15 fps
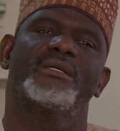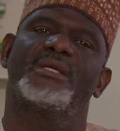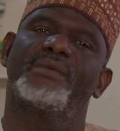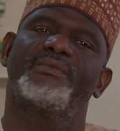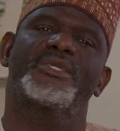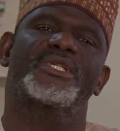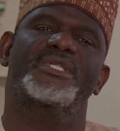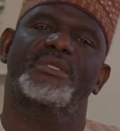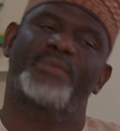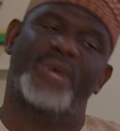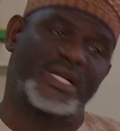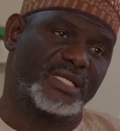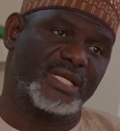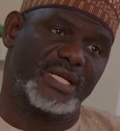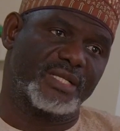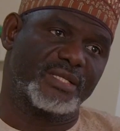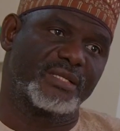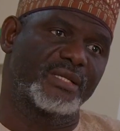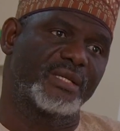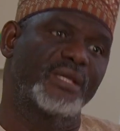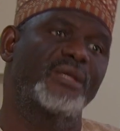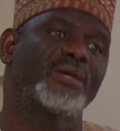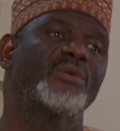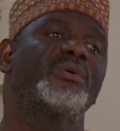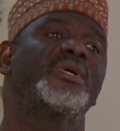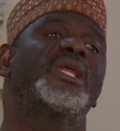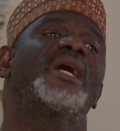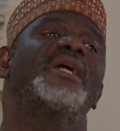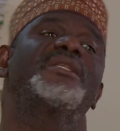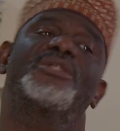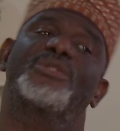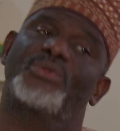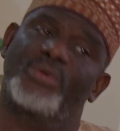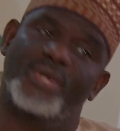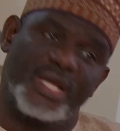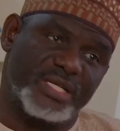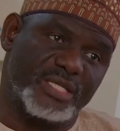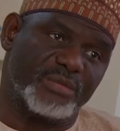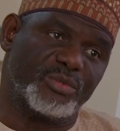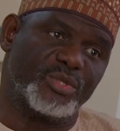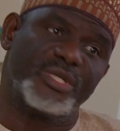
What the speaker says: if it is partners, whether it is ownership.